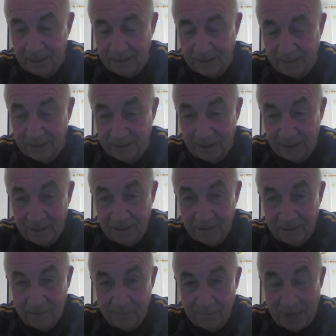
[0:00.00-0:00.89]
and
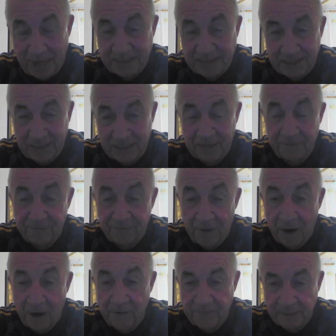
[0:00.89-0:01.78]
basically
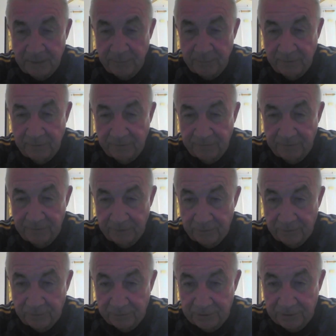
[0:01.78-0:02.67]
five in the
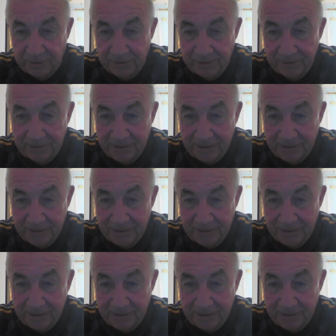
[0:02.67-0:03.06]
midfield.